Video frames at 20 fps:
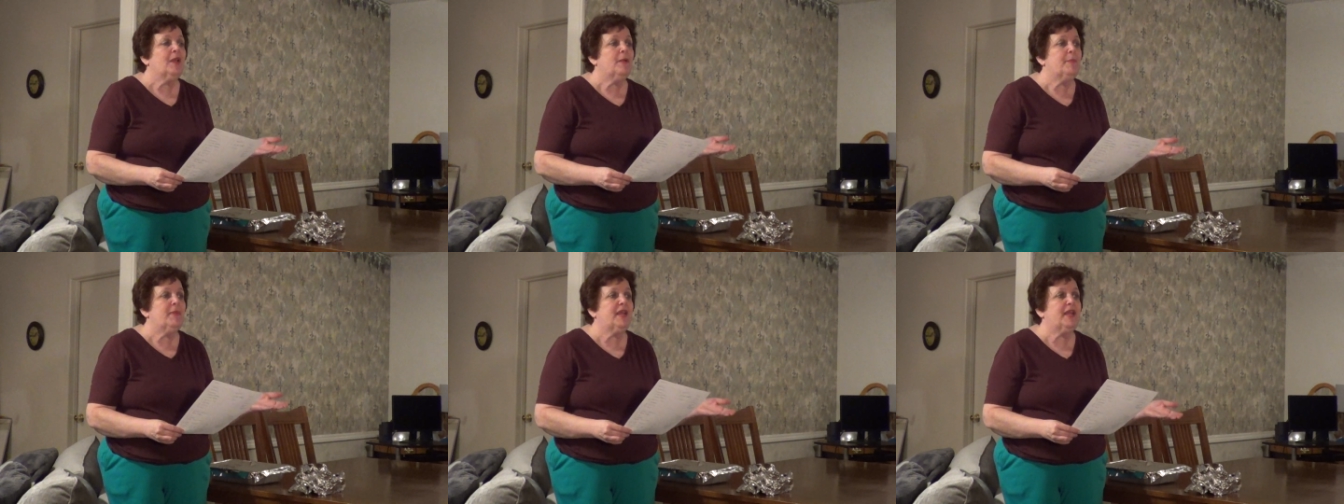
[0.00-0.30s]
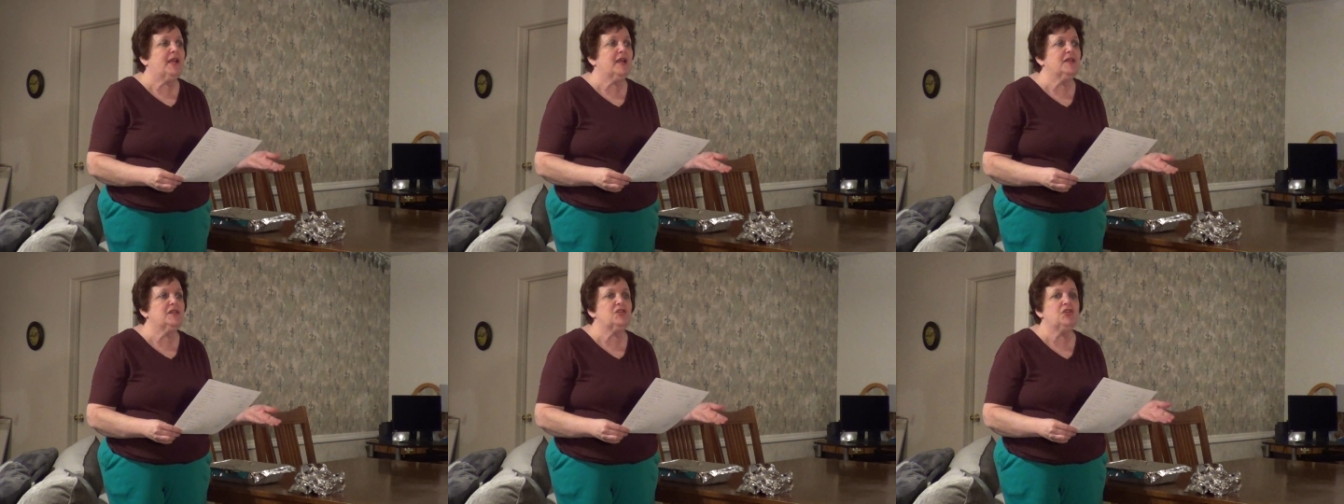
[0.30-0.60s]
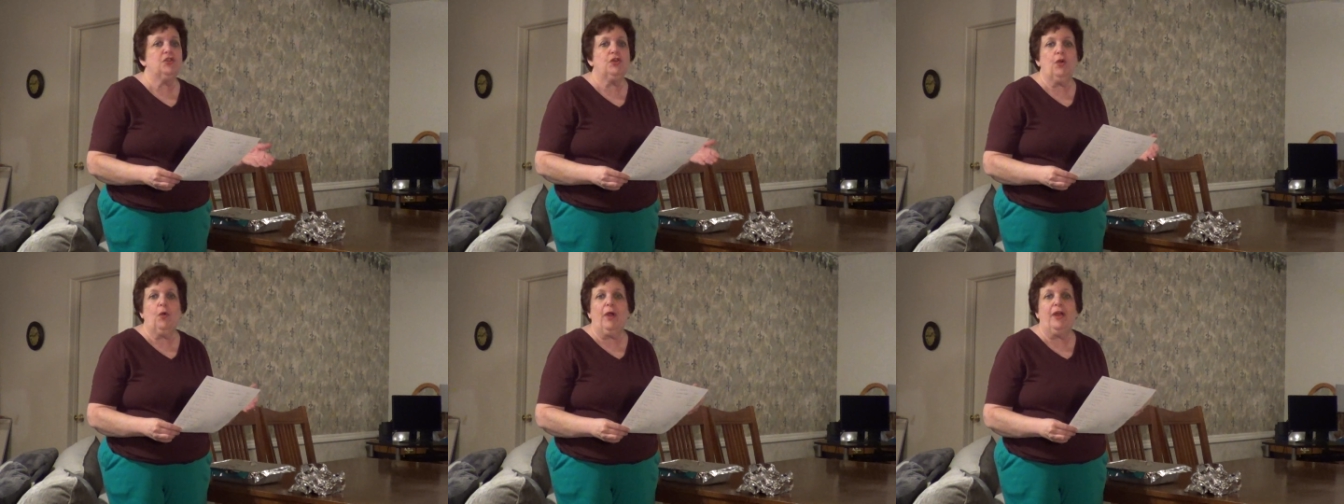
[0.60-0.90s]
because
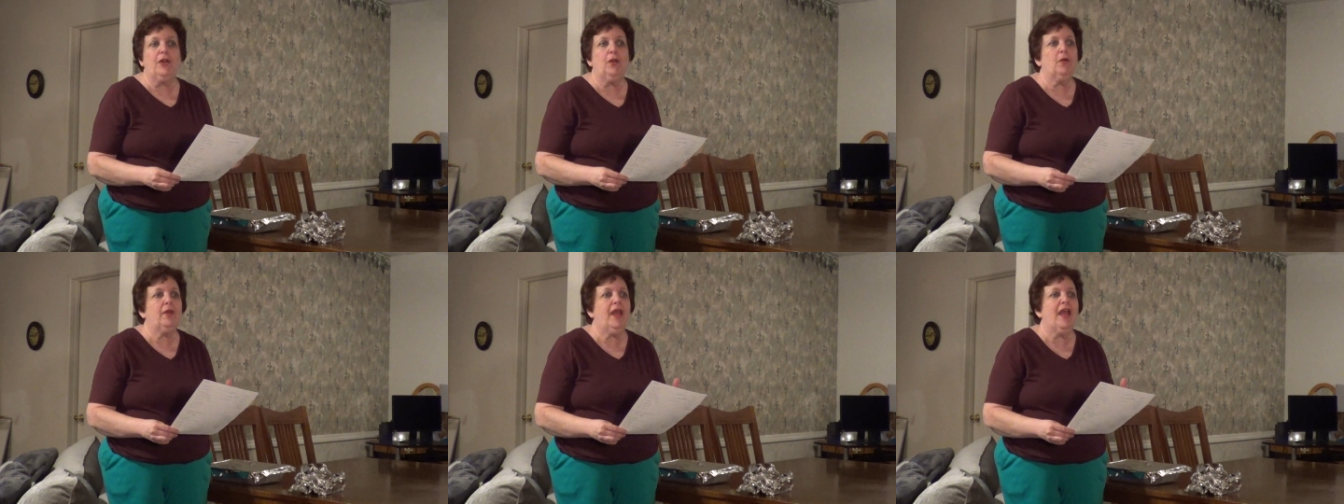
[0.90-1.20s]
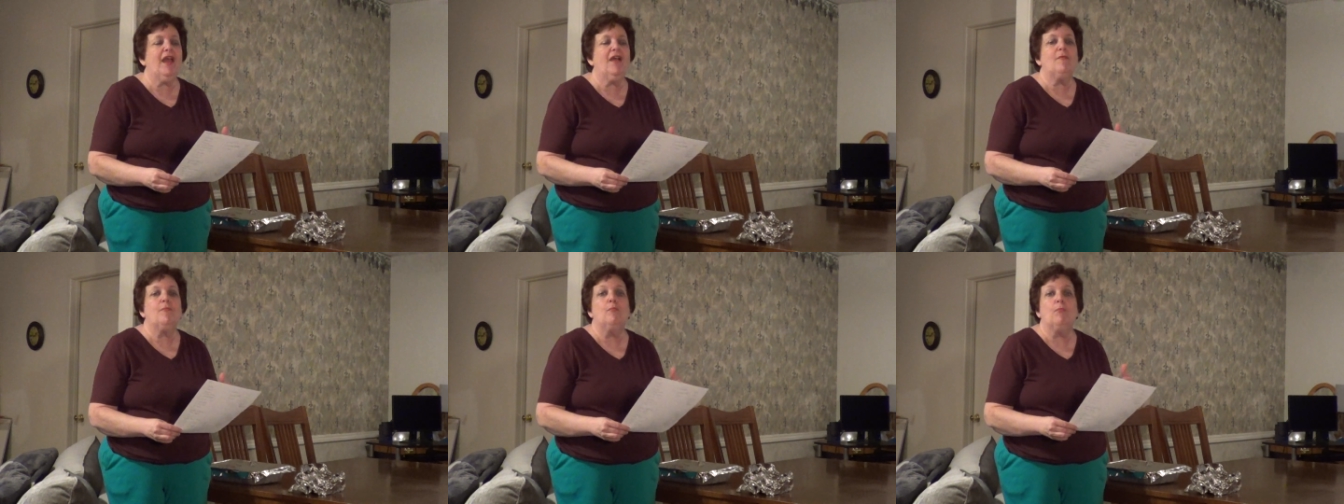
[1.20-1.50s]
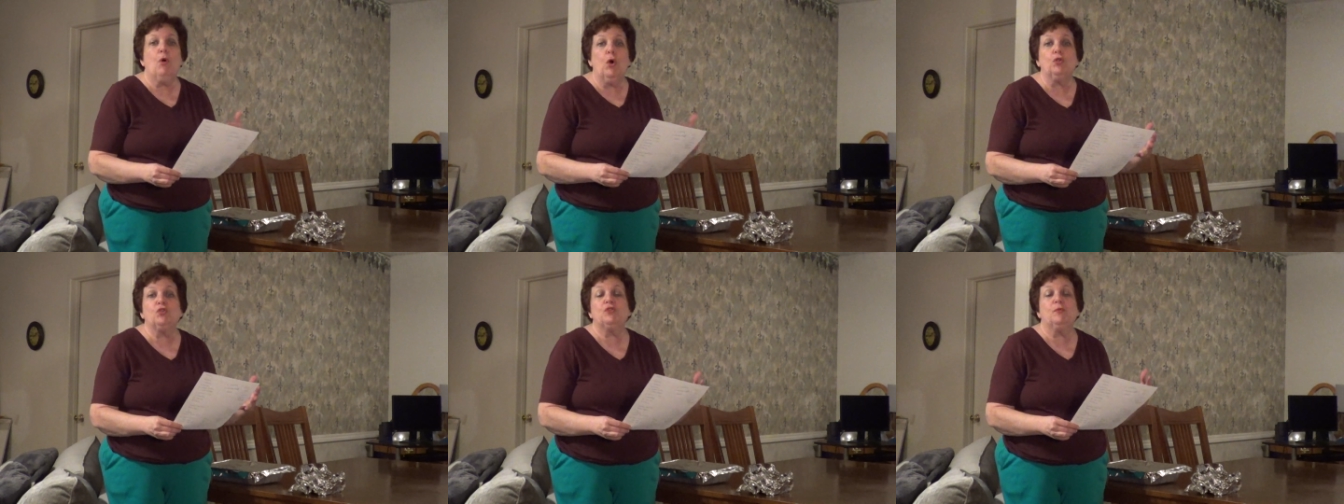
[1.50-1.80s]
you know I don't have
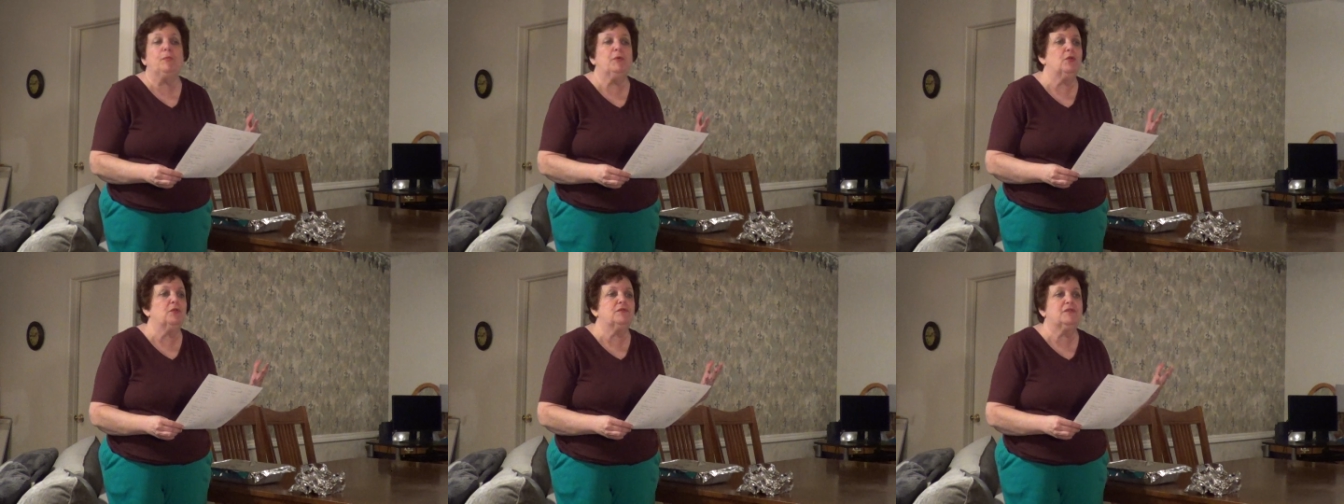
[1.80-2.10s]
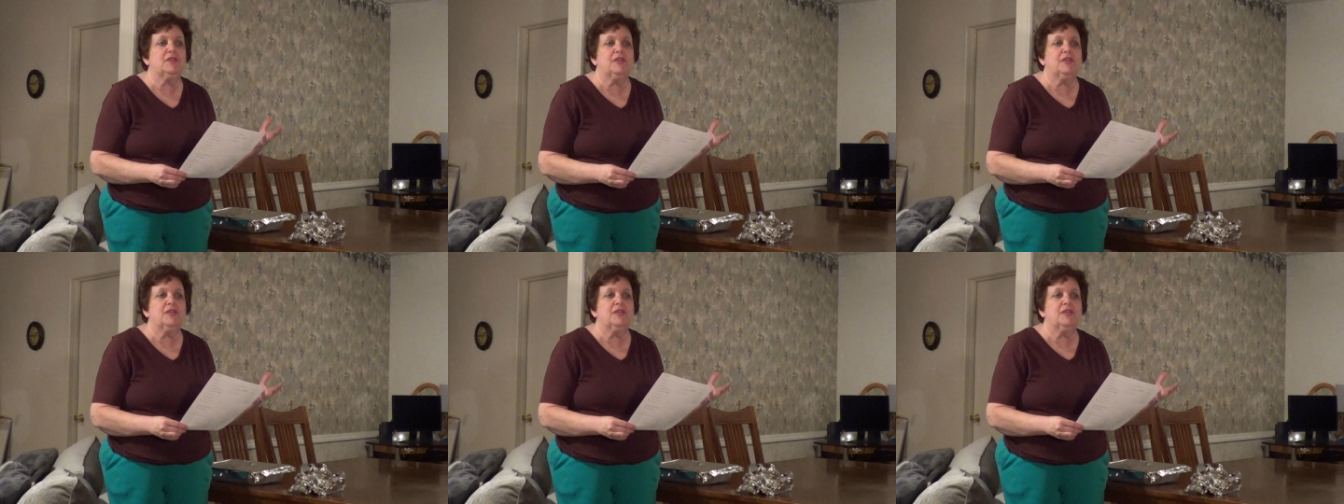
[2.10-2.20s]
multiple